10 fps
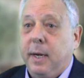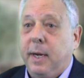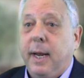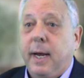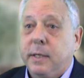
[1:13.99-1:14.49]

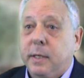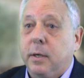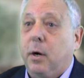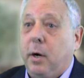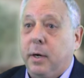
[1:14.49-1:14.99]
an
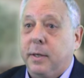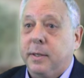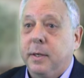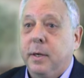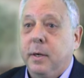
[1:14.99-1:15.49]
excellent
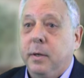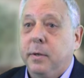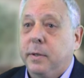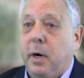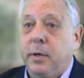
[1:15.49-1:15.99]
artist
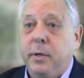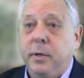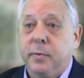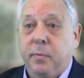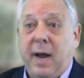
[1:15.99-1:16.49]
whose
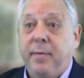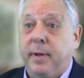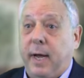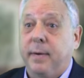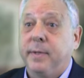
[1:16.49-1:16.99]
cartoons rival
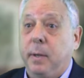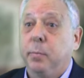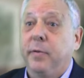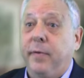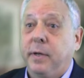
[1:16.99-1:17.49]
that of some
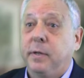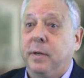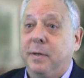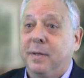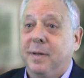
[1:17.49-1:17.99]

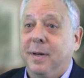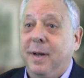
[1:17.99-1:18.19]
professionals,